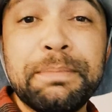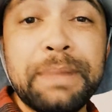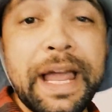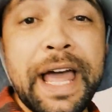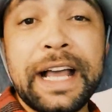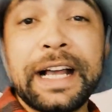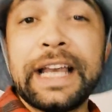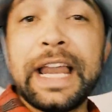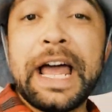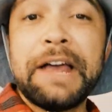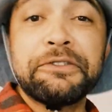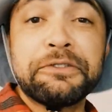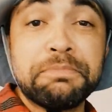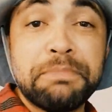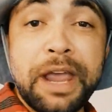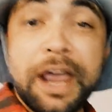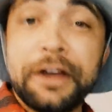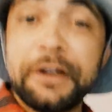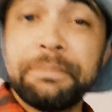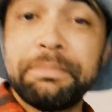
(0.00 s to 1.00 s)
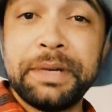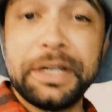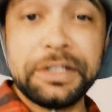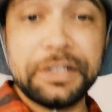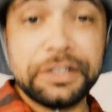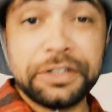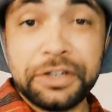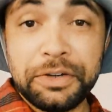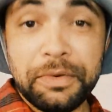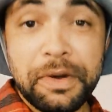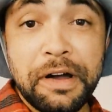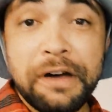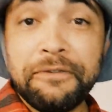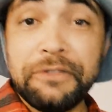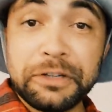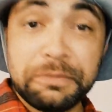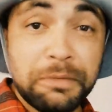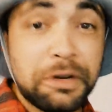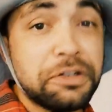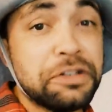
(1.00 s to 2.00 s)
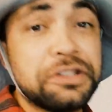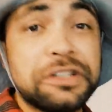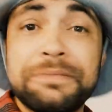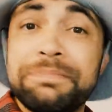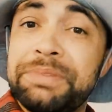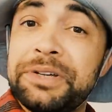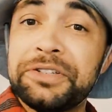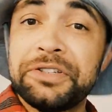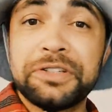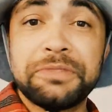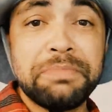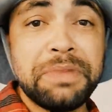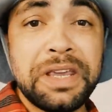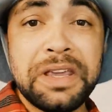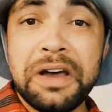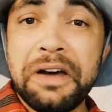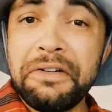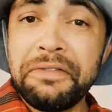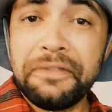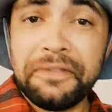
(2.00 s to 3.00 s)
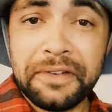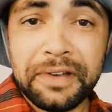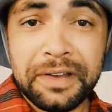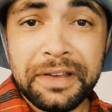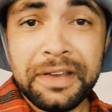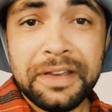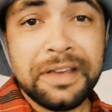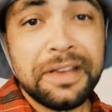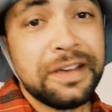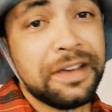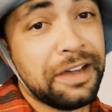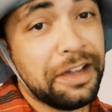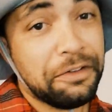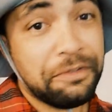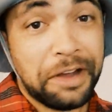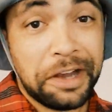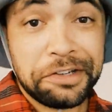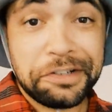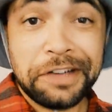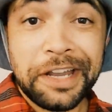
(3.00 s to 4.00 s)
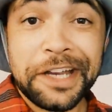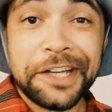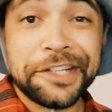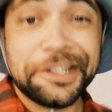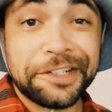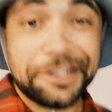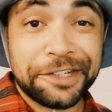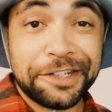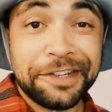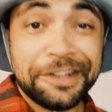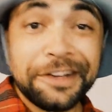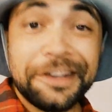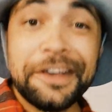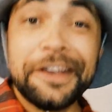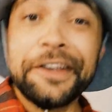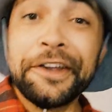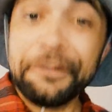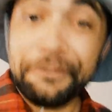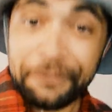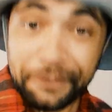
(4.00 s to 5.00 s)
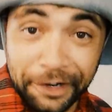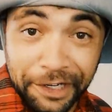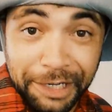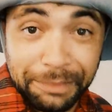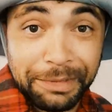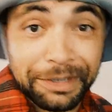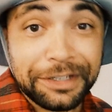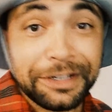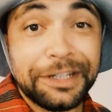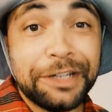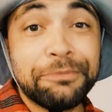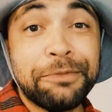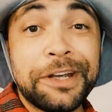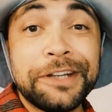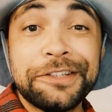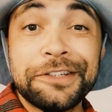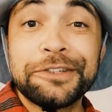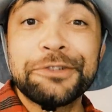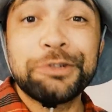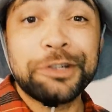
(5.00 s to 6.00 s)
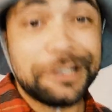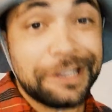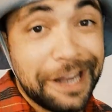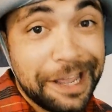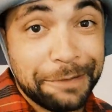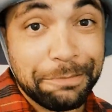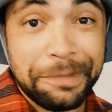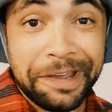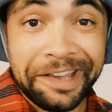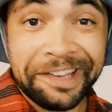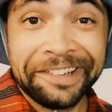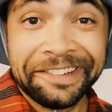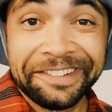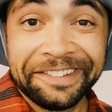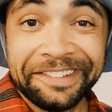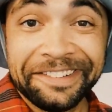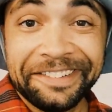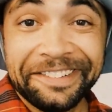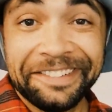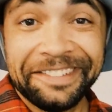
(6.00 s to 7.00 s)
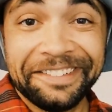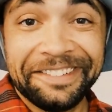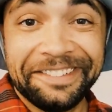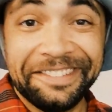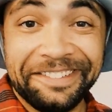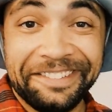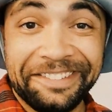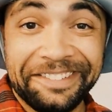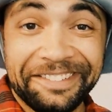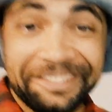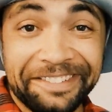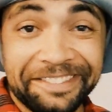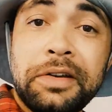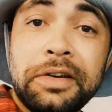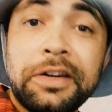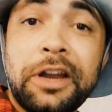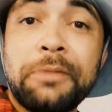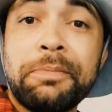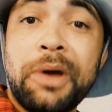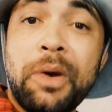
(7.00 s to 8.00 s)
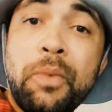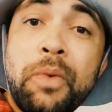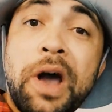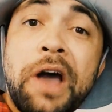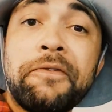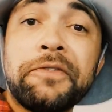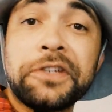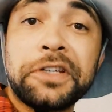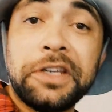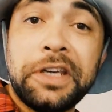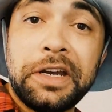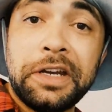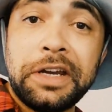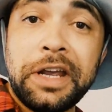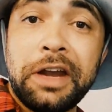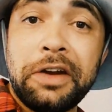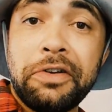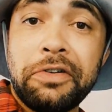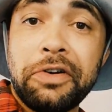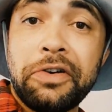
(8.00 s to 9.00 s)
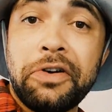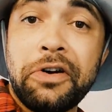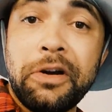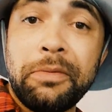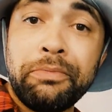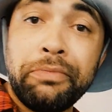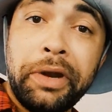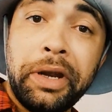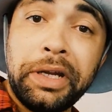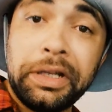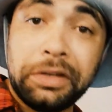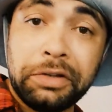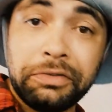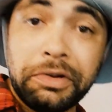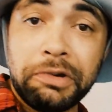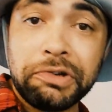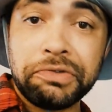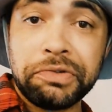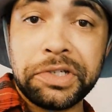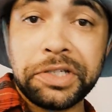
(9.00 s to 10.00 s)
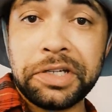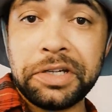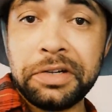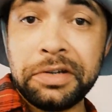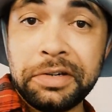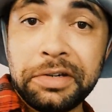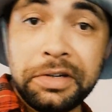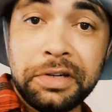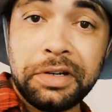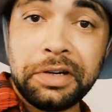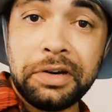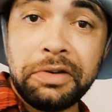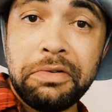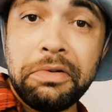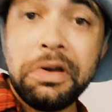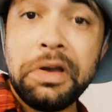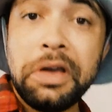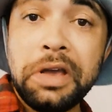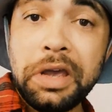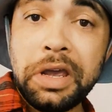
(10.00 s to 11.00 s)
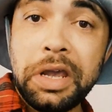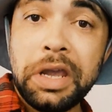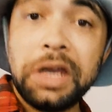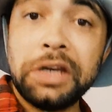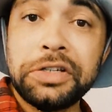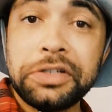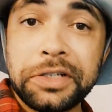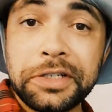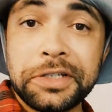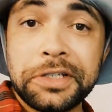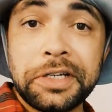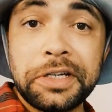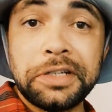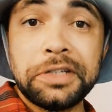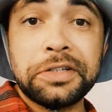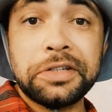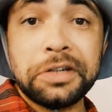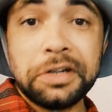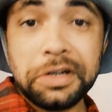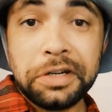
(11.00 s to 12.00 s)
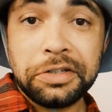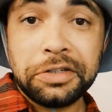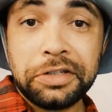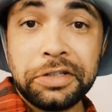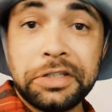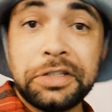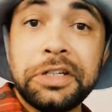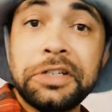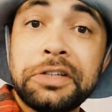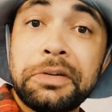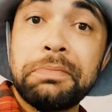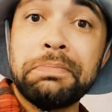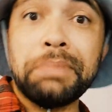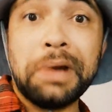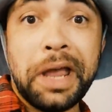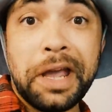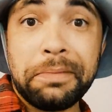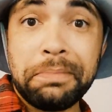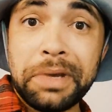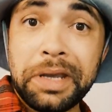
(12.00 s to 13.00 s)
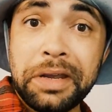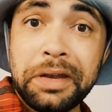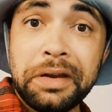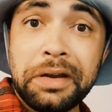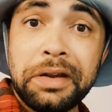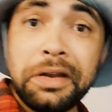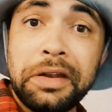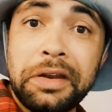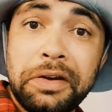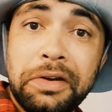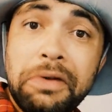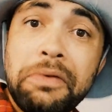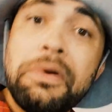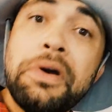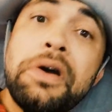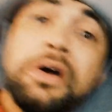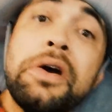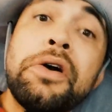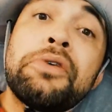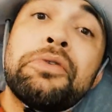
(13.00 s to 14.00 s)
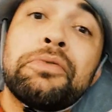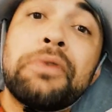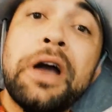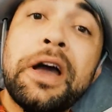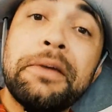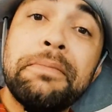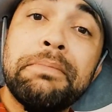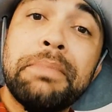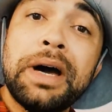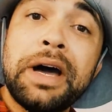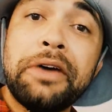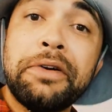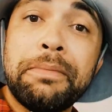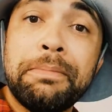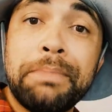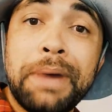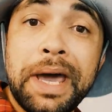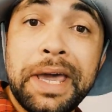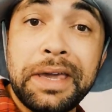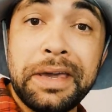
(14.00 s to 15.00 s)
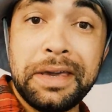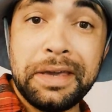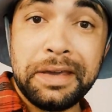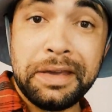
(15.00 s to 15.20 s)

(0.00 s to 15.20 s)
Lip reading: Black Lives Matter pisses you off as much as it pisses me off, congratulations, you're fundamentally racist just like me. Now my wife is getting out of her car, bringing in the groceries, you know, and she sees a black man, you know, riding by on a bike.